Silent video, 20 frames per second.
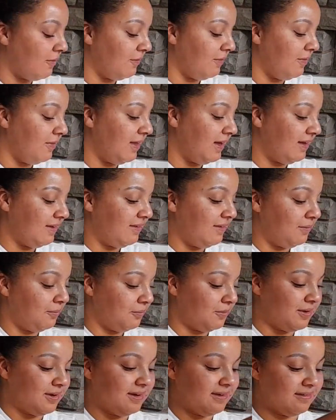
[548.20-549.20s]
This
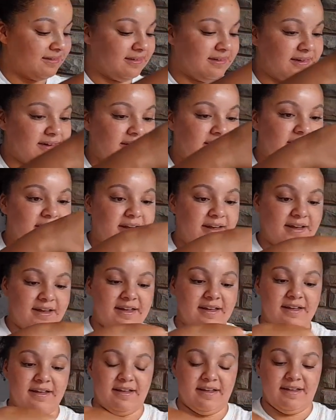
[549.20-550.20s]
was
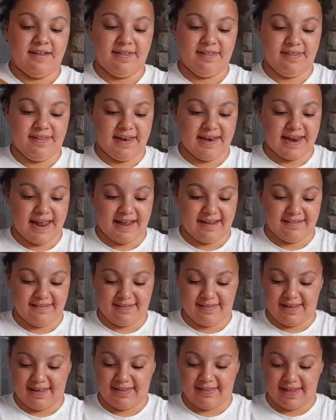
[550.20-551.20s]
the next
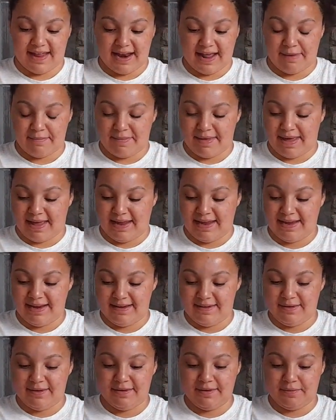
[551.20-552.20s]
thing that I made,
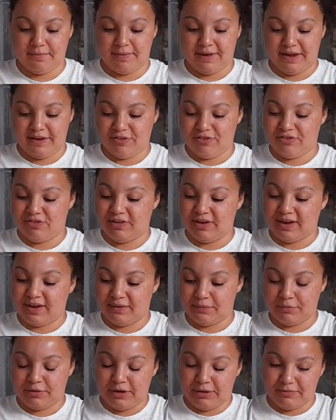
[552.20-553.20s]
which is
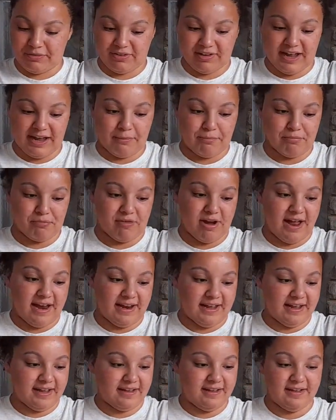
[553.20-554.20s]
pretty much like a
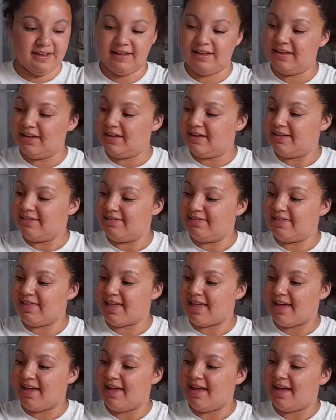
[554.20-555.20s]
bralette
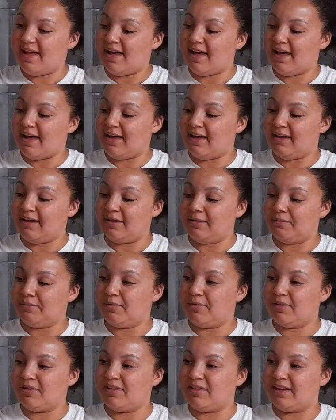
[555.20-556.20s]
that I
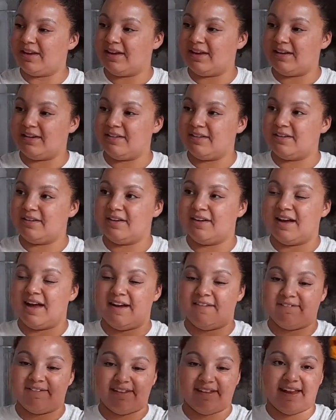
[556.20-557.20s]
wanted to
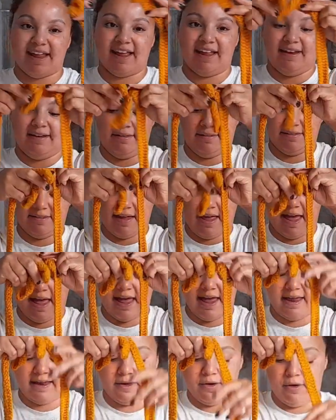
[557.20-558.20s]
have as like a little
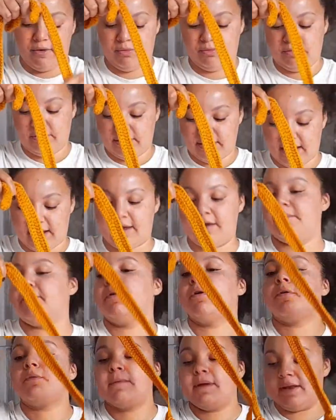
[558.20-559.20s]
tie halter neck
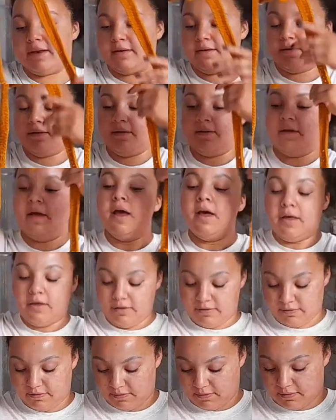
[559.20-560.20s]
moment.
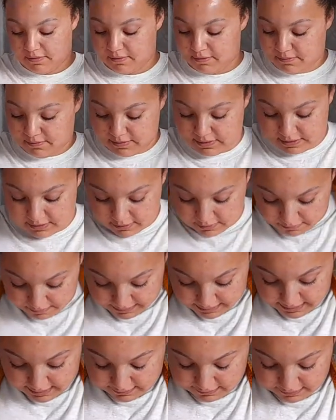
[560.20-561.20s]
So a little bit
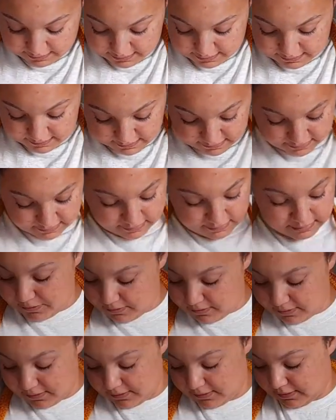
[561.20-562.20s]
like this,
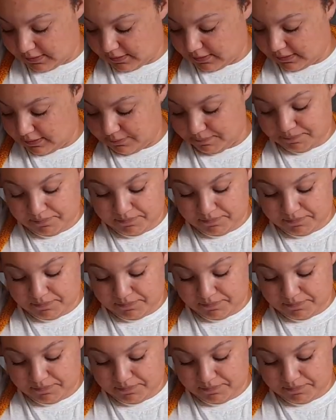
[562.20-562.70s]
tie